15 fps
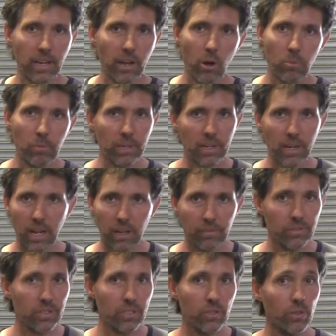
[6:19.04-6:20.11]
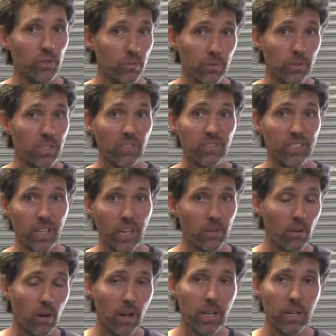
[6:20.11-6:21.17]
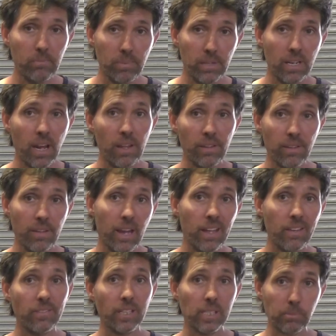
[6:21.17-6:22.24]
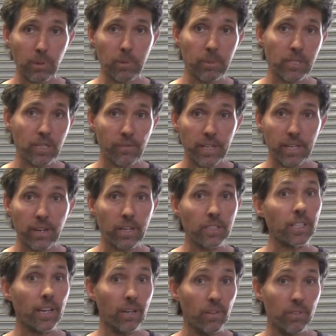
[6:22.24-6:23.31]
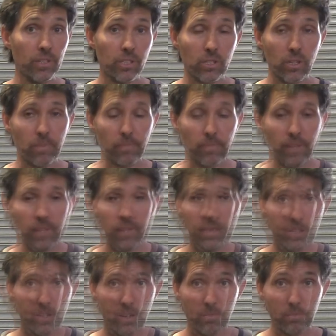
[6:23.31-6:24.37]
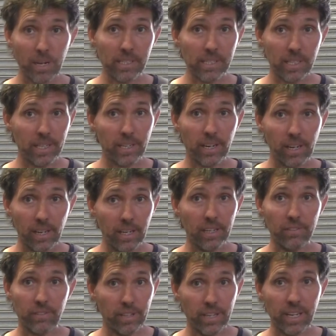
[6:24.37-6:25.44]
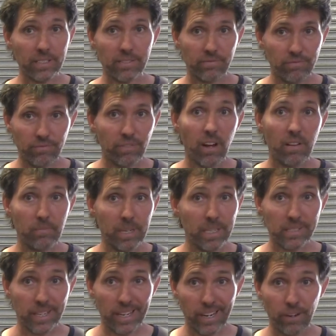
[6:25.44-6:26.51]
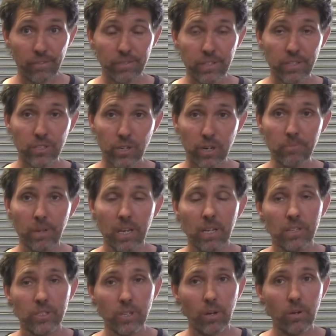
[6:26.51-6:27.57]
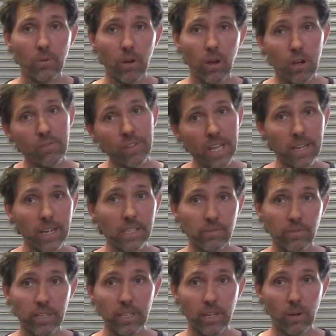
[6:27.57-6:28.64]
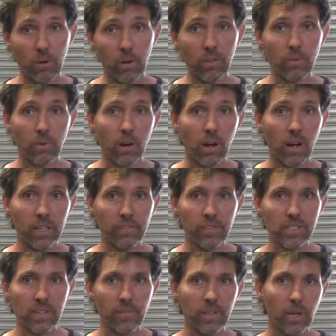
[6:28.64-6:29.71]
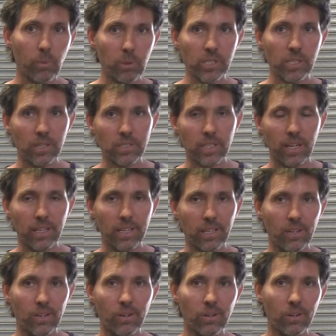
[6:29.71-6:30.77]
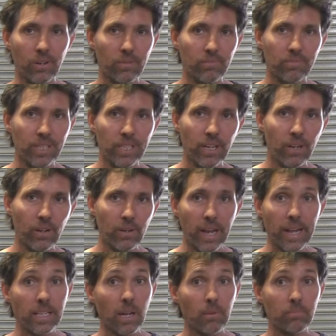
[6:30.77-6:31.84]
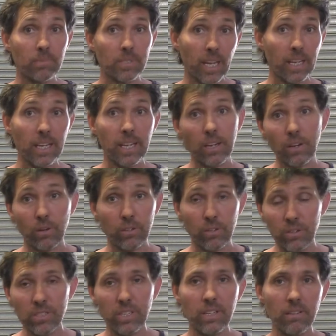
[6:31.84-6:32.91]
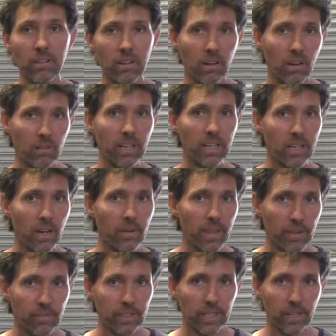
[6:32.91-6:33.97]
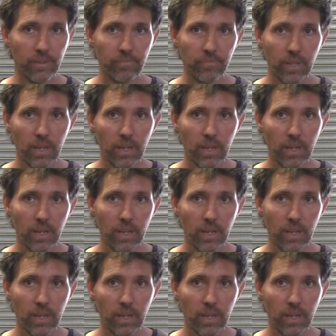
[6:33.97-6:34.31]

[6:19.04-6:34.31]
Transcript: helmet, gloves, the usual stuff you take riding, but other than that, that's pretty much everything I'm going to take on this trip. I'm basically going to leave in the next 5 minutes and head off on this trip, so over that next video on the ride, if there's something I wish I'd taken or, end up taking and not using, I'll let you know in that video.